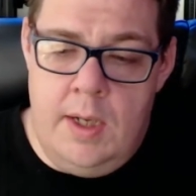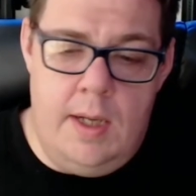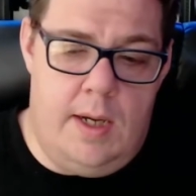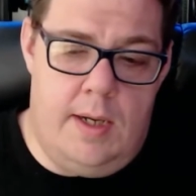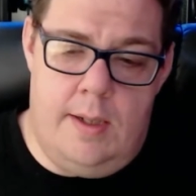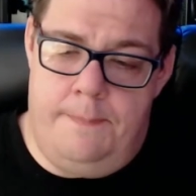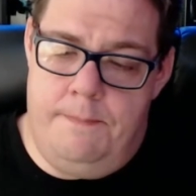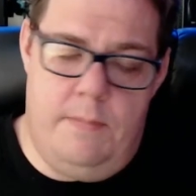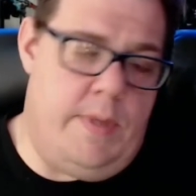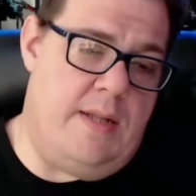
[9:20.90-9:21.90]

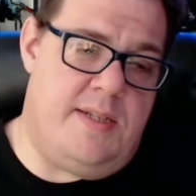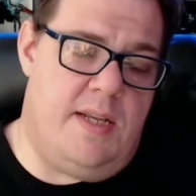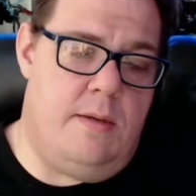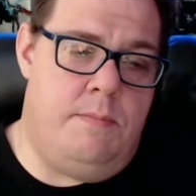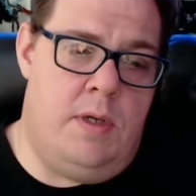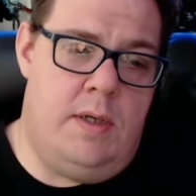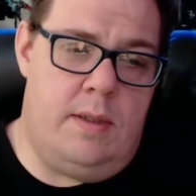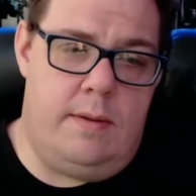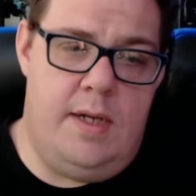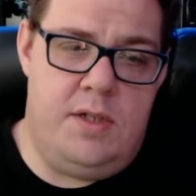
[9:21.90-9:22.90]
Not seeing him
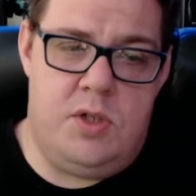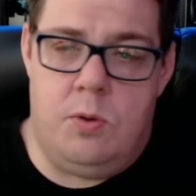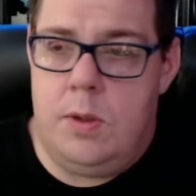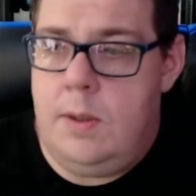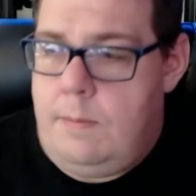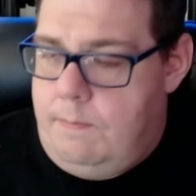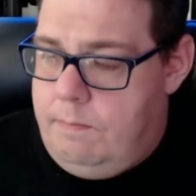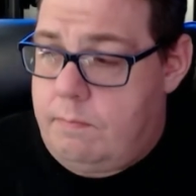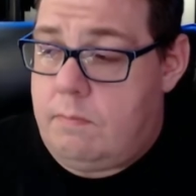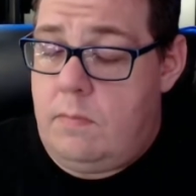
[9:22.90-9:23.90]
in store.
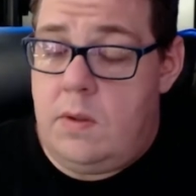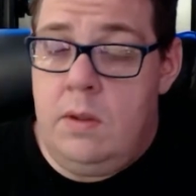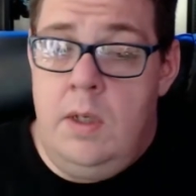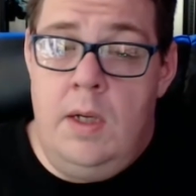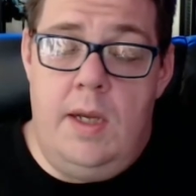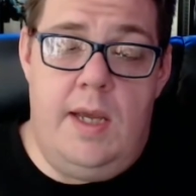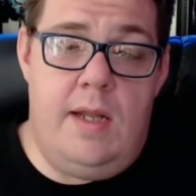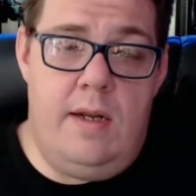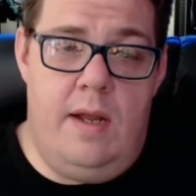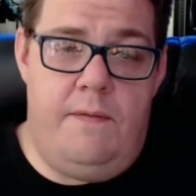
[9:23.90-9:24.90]

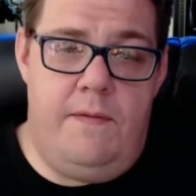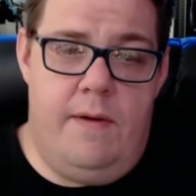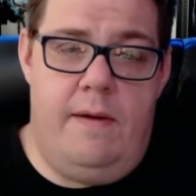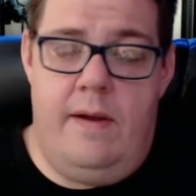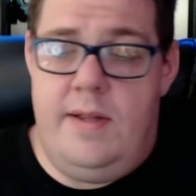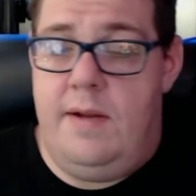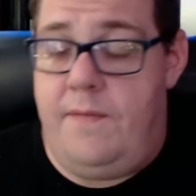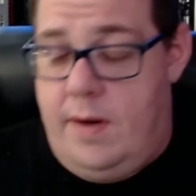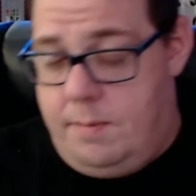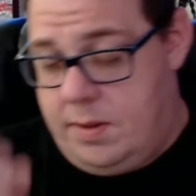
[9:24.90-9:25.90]
And if I did
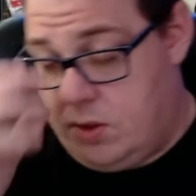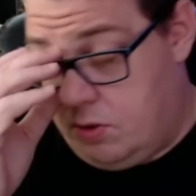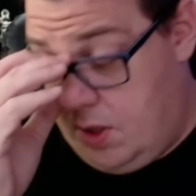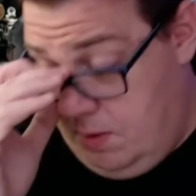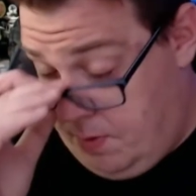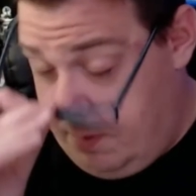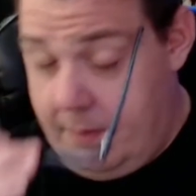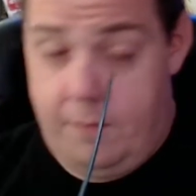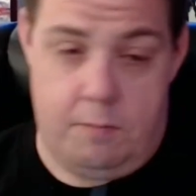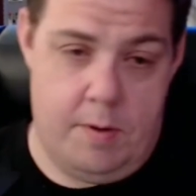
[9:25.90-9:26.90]
find him in store, he'd probably be
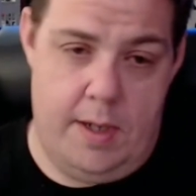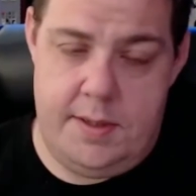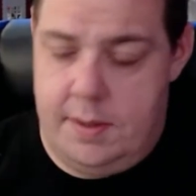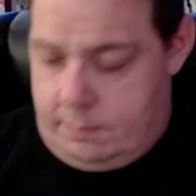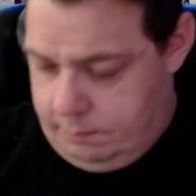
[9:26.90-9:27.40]
full price.